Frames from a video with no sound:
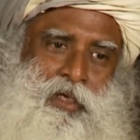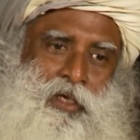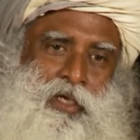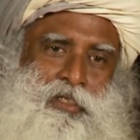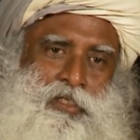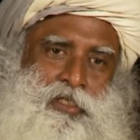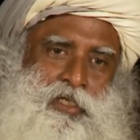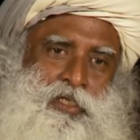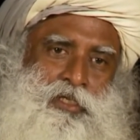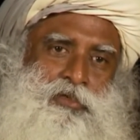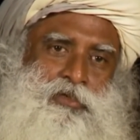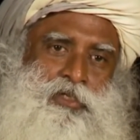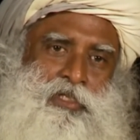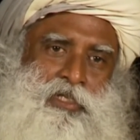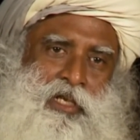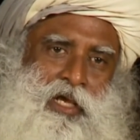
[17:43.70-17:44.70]
Yesterday you
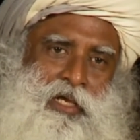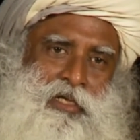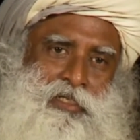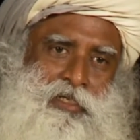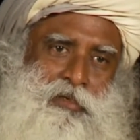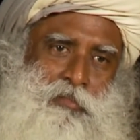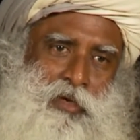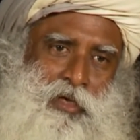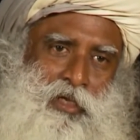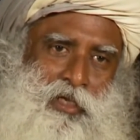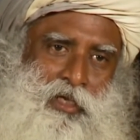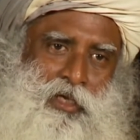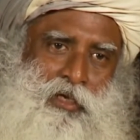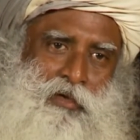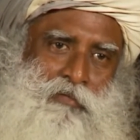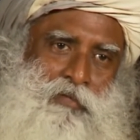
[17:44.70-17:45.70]
disliked somebody,
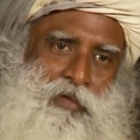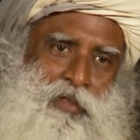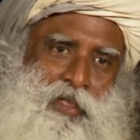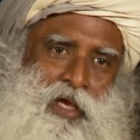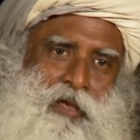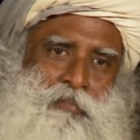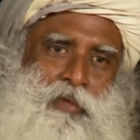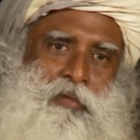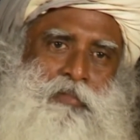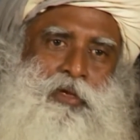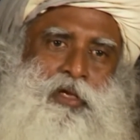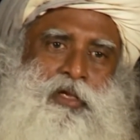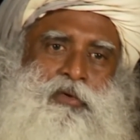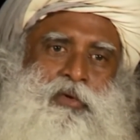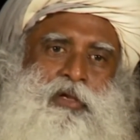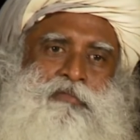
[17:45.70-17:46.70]
with that
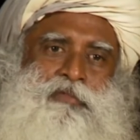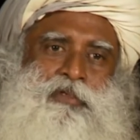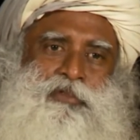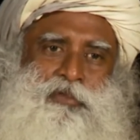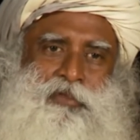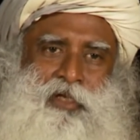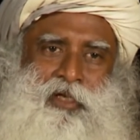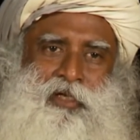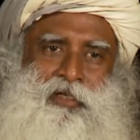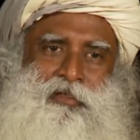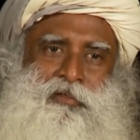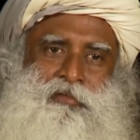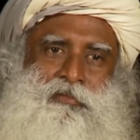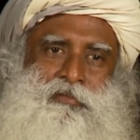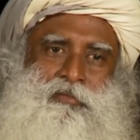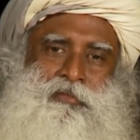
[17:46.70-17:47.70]
memory you're living today.
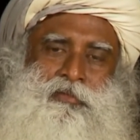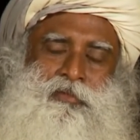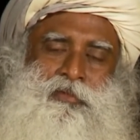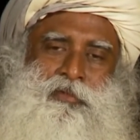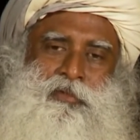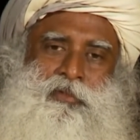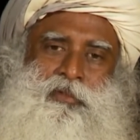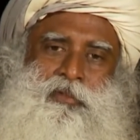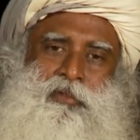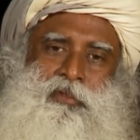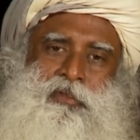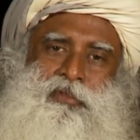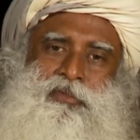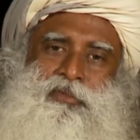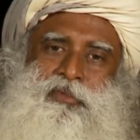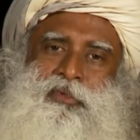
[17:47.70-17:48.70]

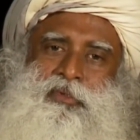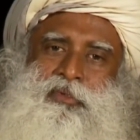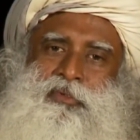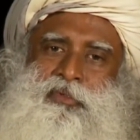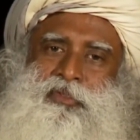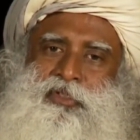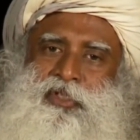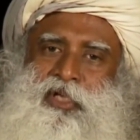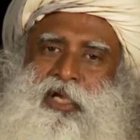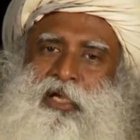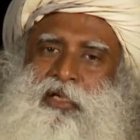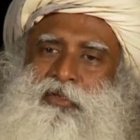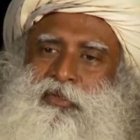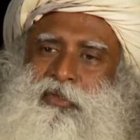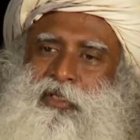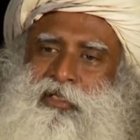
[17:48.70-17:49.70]
So you're
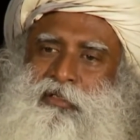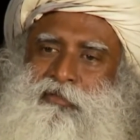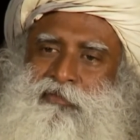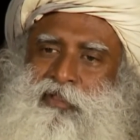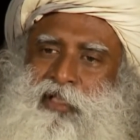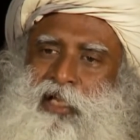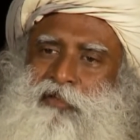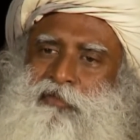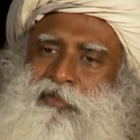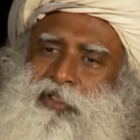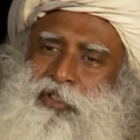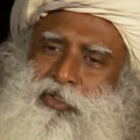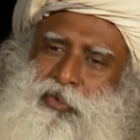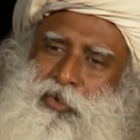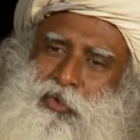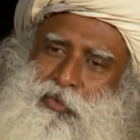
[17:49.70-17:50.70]
trying to live that which
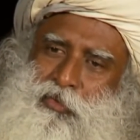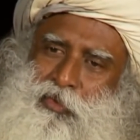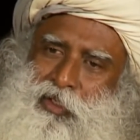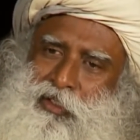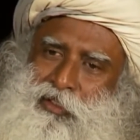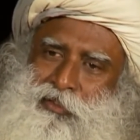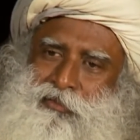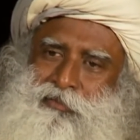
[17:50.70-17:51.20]
is over.